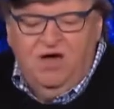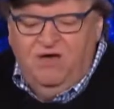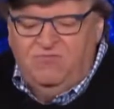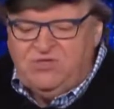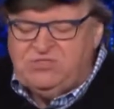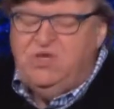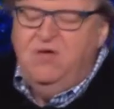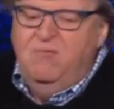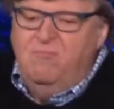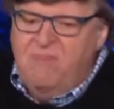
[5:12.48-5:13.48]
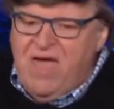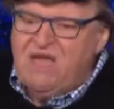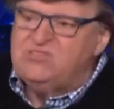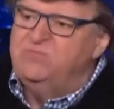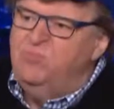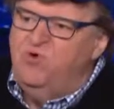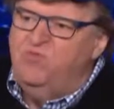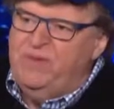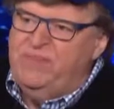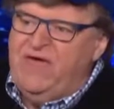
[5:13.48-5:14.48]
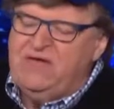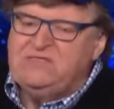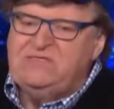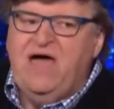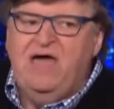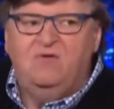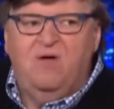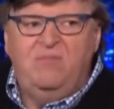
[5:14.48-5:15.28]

of this mass movement that is not.